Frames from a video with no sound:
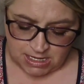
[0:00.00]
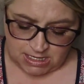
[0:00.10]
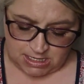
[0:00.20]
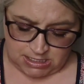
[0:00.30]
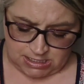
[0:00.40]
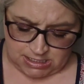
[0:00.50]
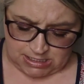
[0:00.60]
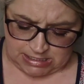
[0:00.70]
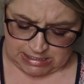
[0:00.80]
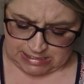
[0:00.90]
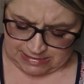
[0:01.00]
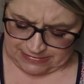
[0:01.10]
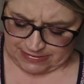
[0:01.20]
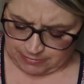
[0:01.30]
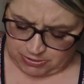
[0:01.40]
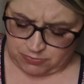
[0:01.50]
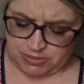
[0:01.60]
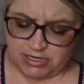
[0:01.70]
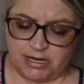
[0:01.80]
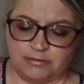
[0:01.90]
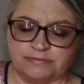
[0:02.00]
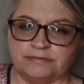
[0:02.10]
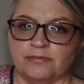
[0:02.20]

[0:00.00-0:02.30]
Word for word: And it is, let me open it up,